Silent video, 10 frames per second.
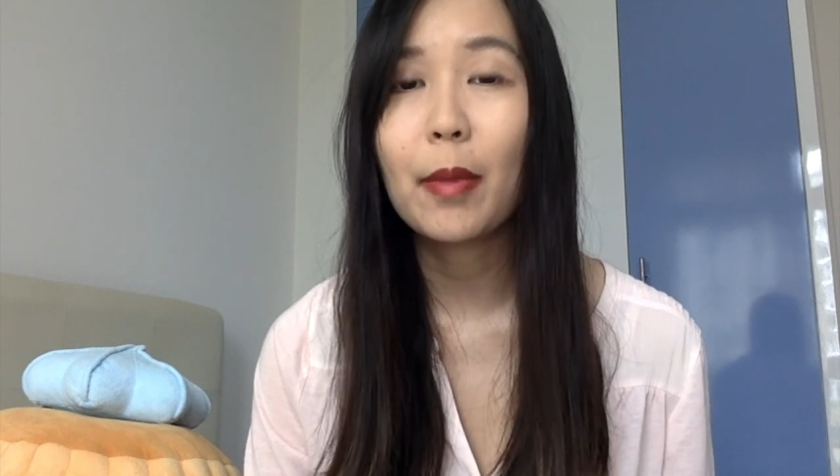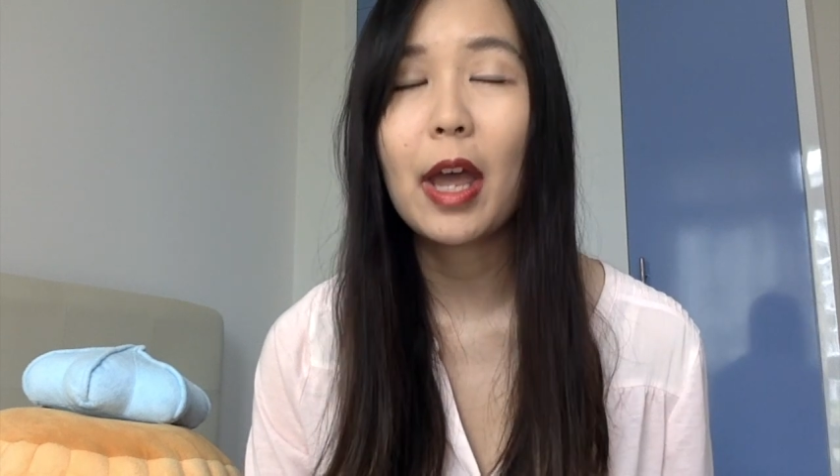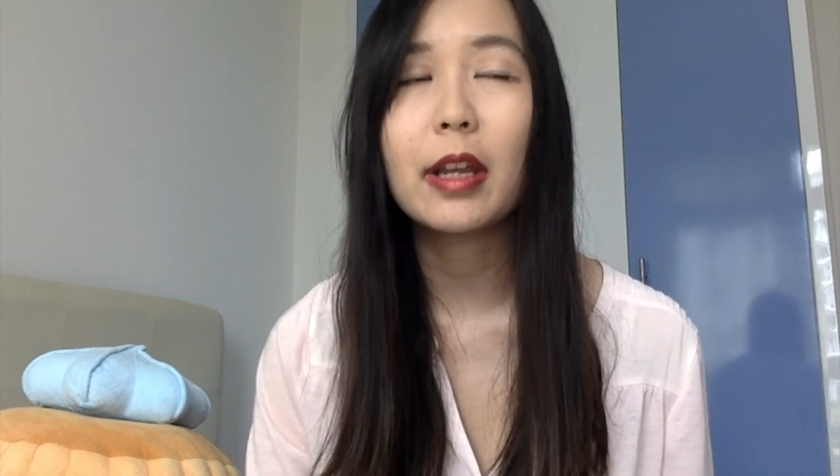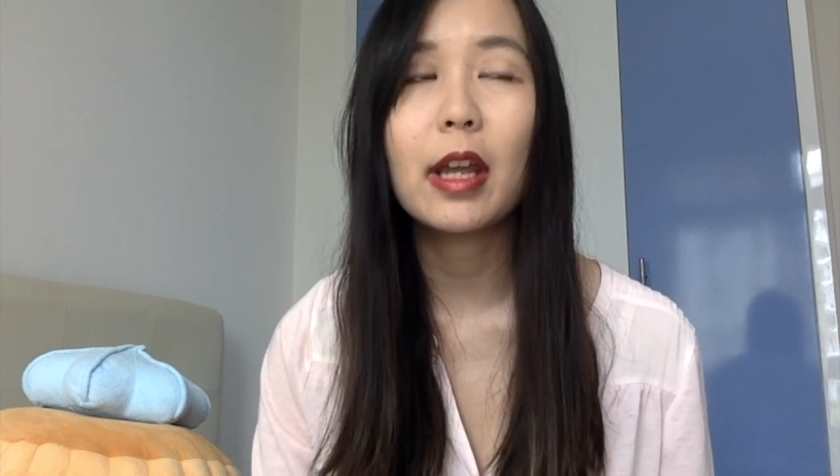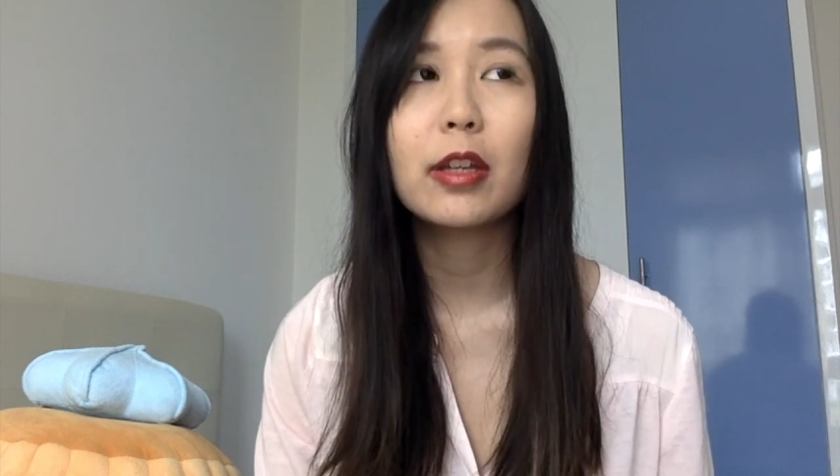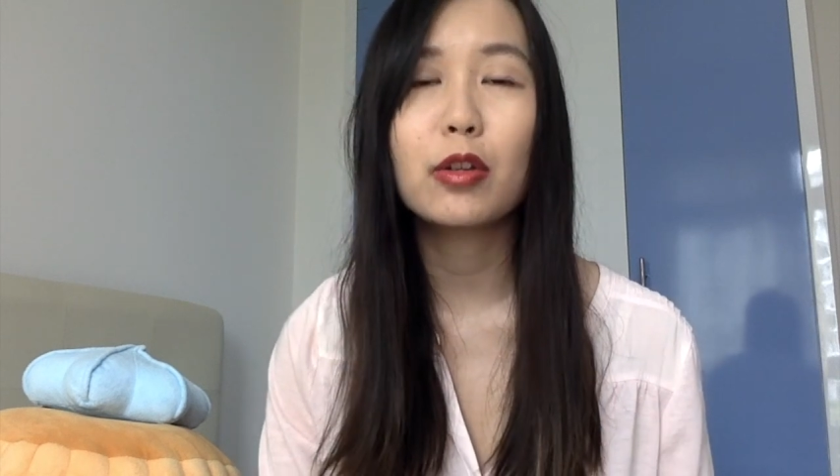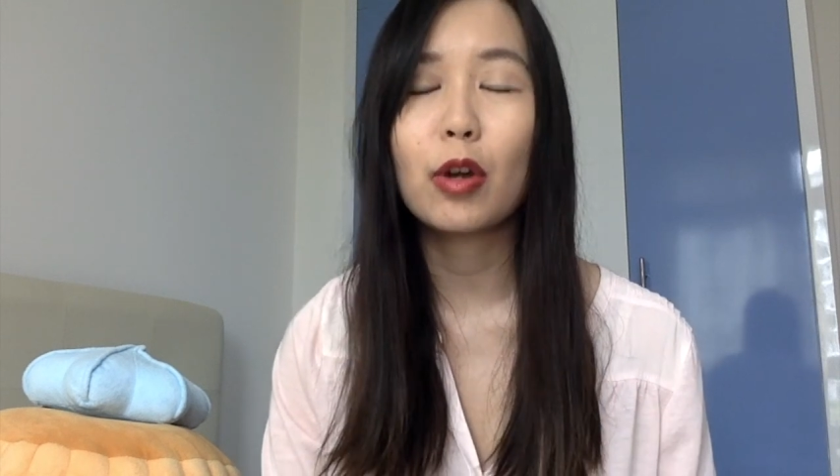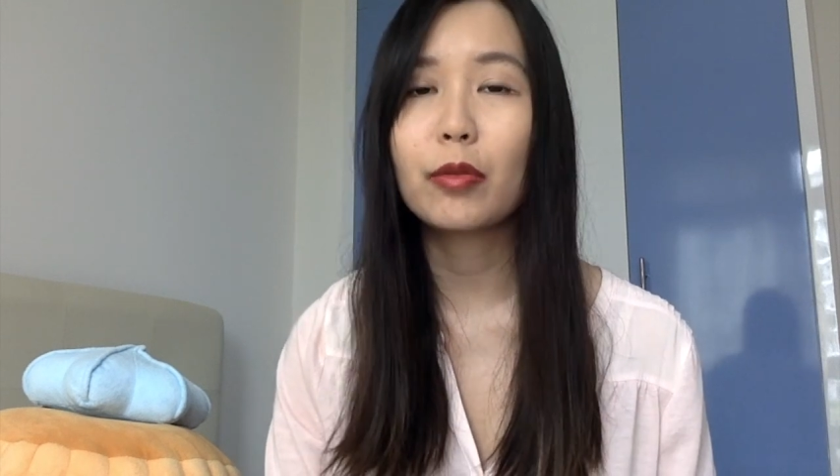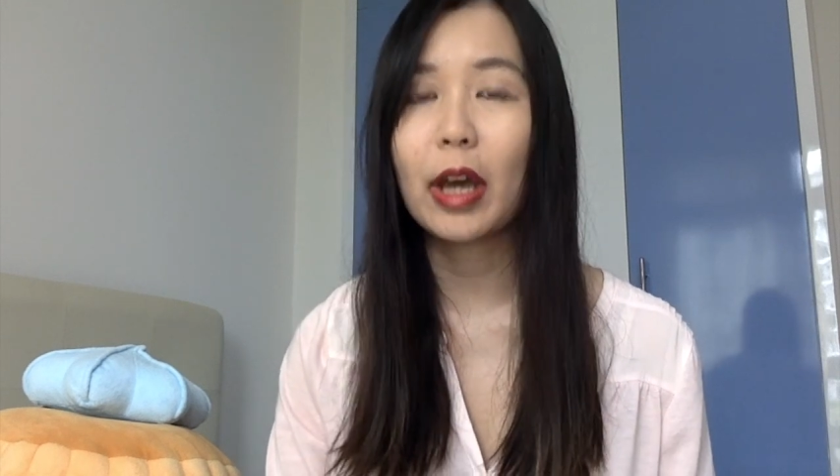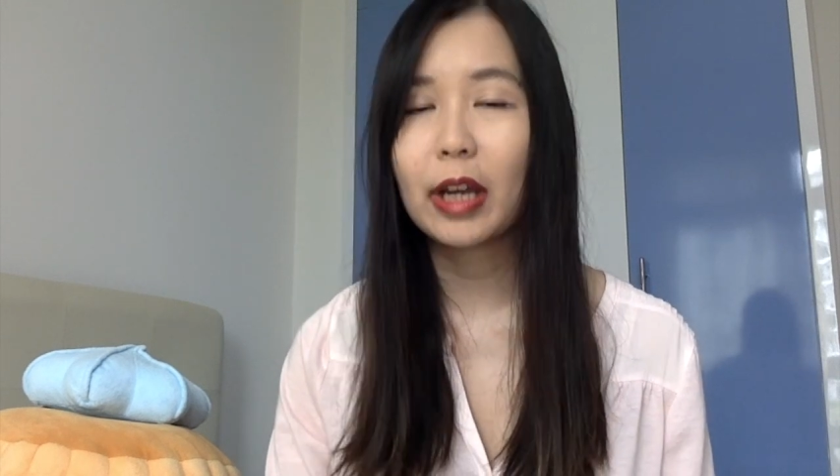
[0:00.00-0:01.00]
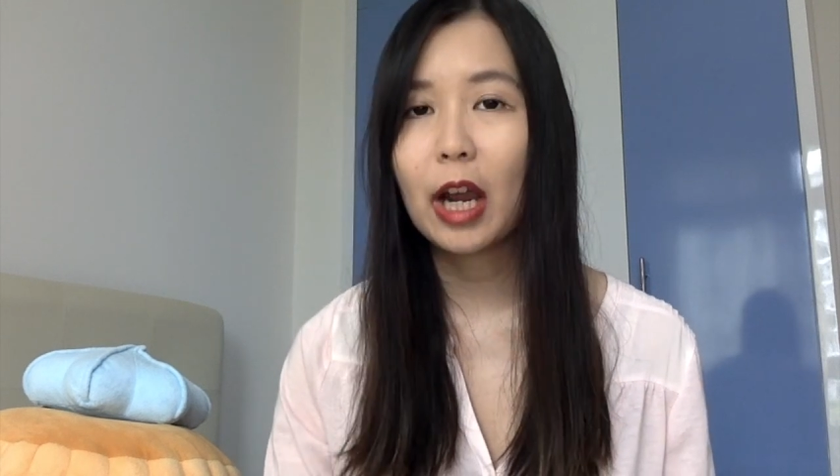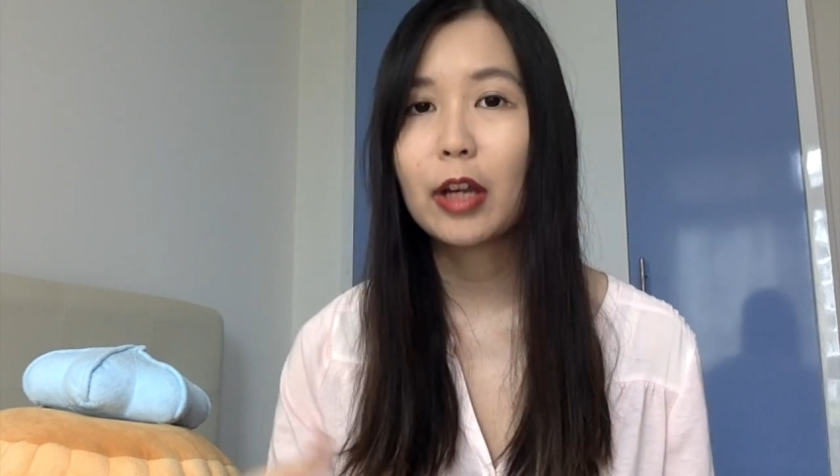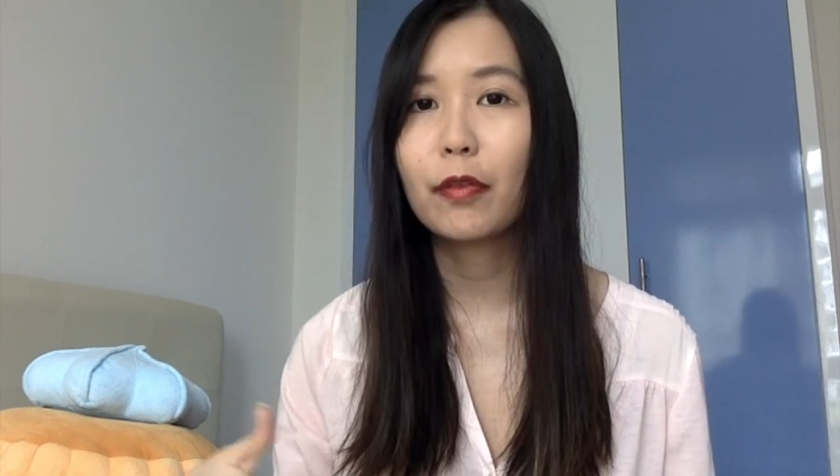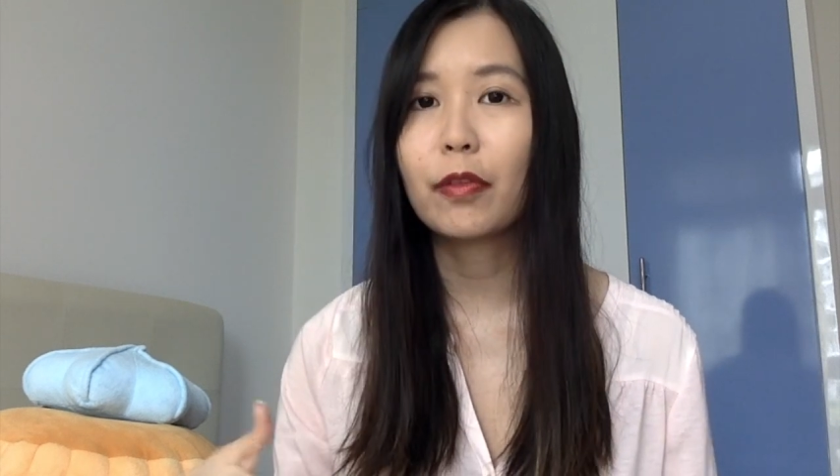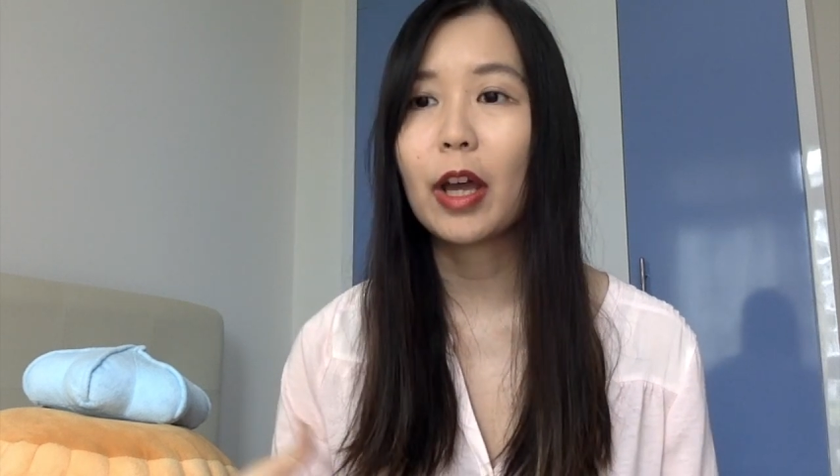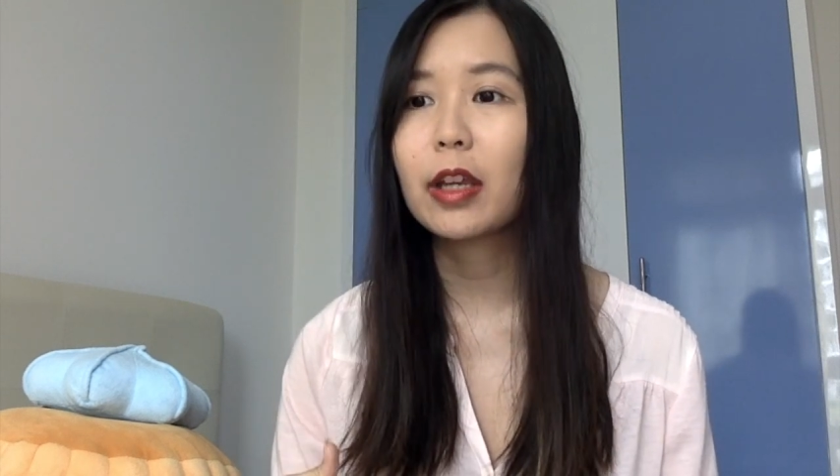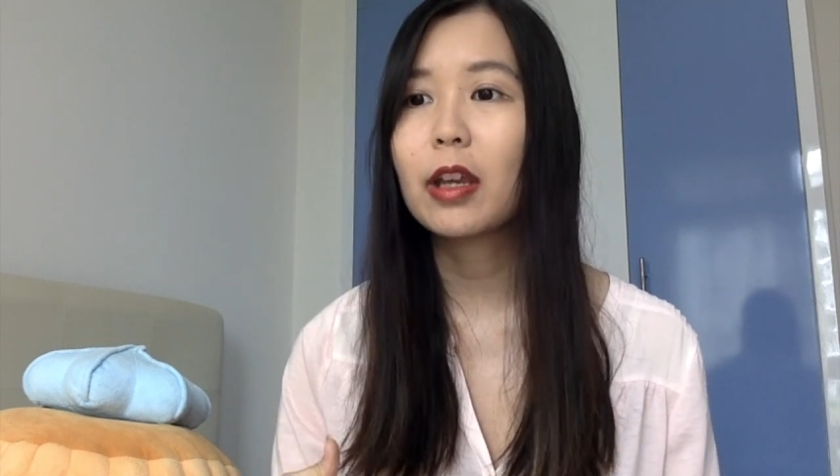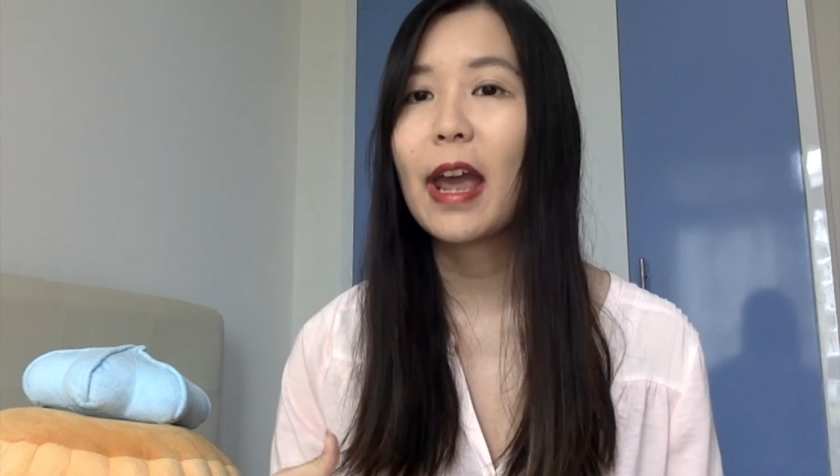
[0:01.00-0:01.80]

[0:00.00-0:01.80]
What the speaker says: and you know, that kind of like